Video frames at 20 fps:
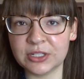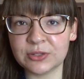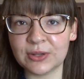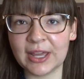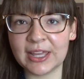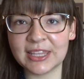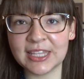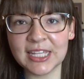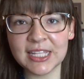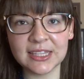So
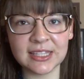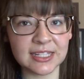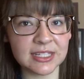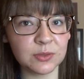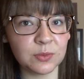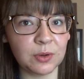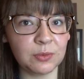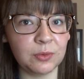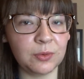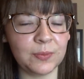I think
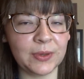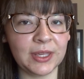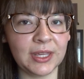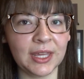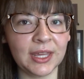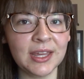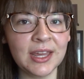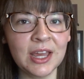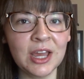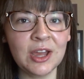this one will
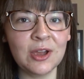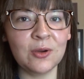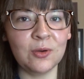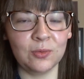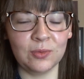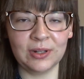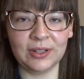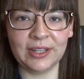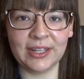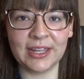be
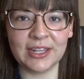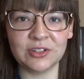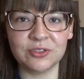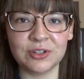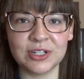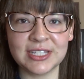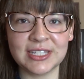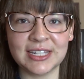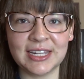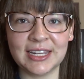really
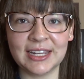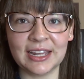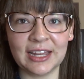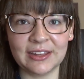interesting.